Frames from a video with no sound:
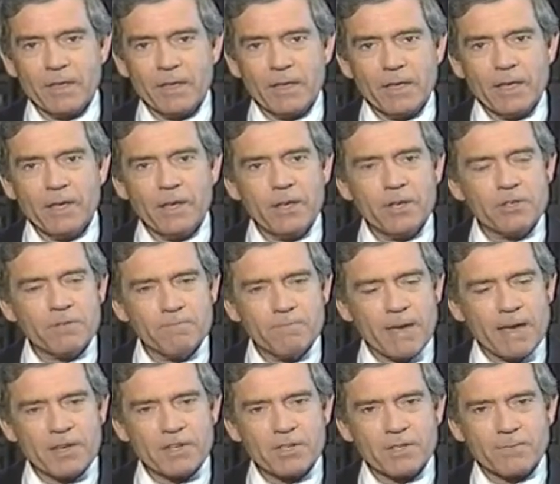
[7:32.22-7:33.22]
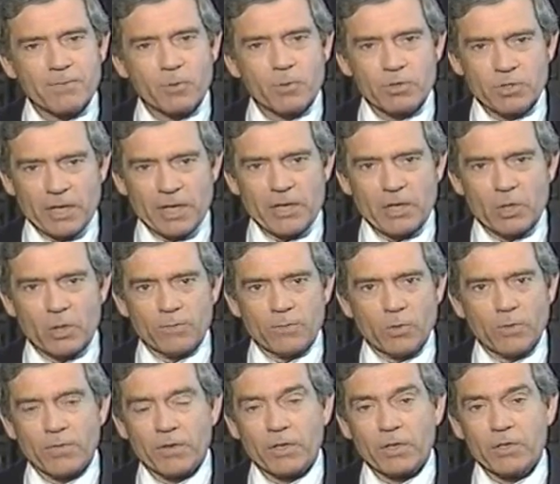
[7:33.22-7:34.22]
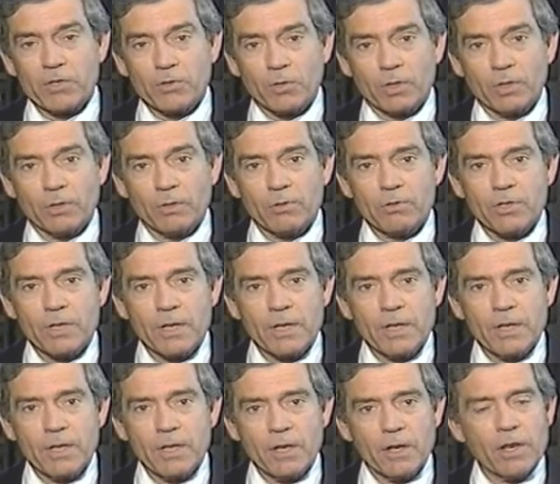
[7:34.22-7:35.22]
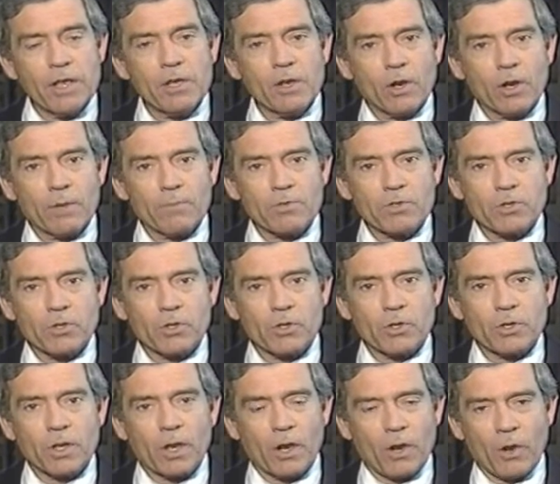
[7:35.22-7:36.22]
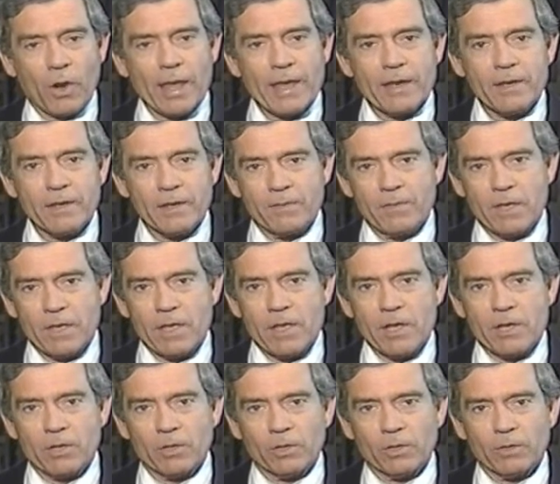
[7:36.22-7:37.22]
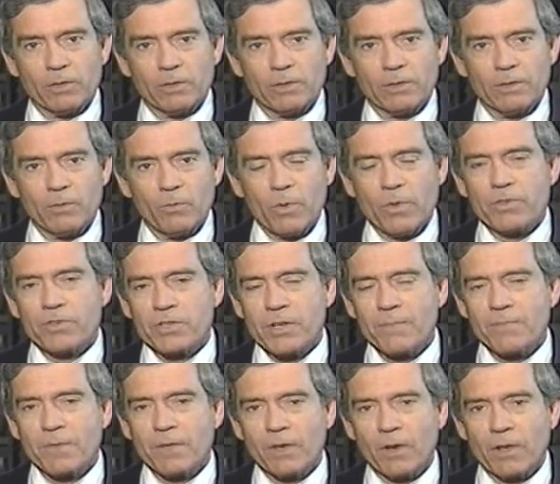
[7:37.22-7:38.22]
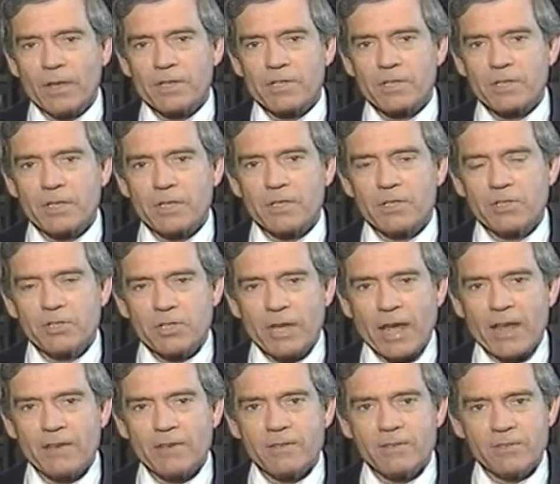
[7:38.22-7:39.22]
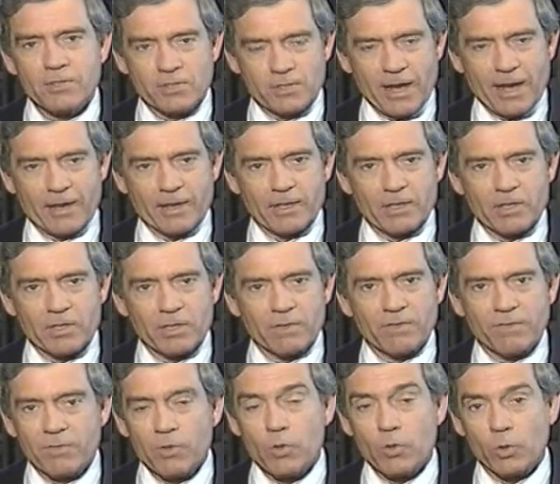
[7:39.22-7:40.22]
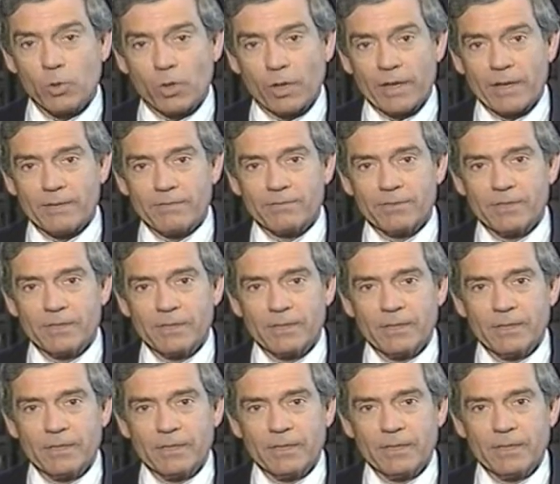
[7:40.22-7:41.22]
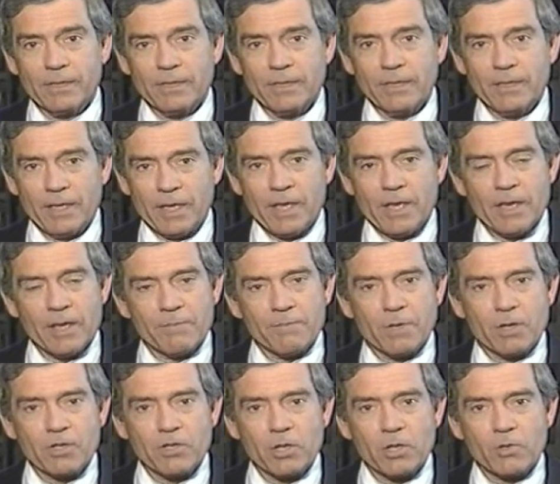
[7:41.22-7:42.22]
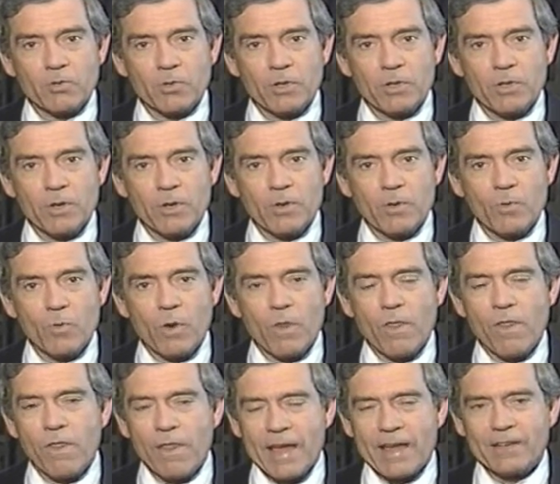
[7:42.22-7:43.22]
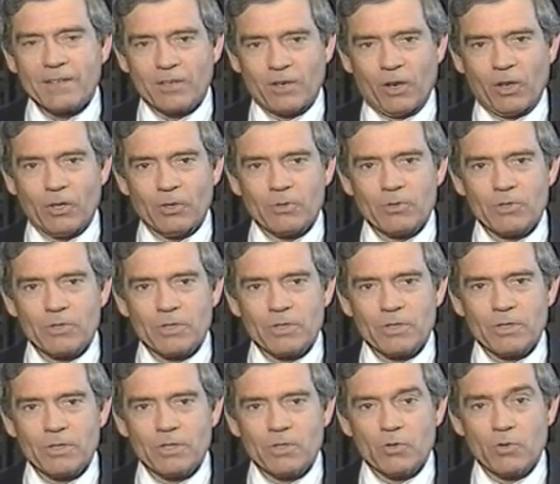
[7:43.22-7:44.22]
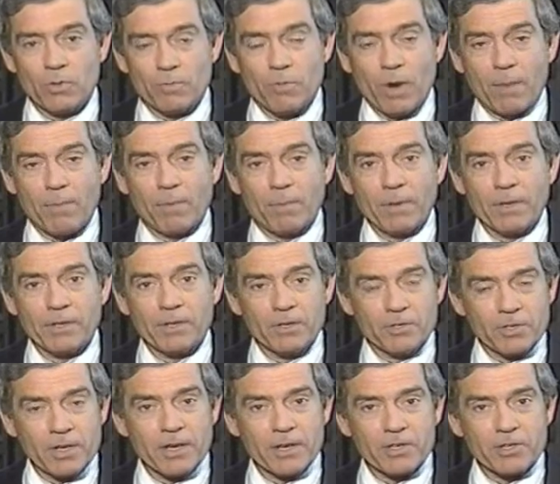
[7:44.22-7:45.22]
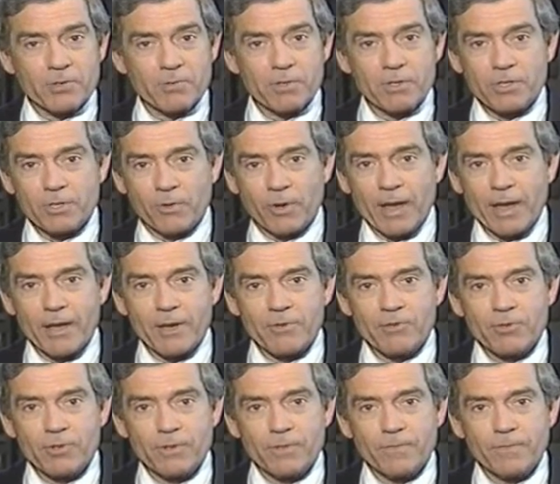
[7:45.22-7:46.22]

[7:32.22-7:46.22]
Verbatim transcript: In his masterful takeover of the controls, Neil Armstrong landed the Eagle with something less than 10 seconds of fuel left. He and Buzz Aldrin were that close to a probably disastrous crash.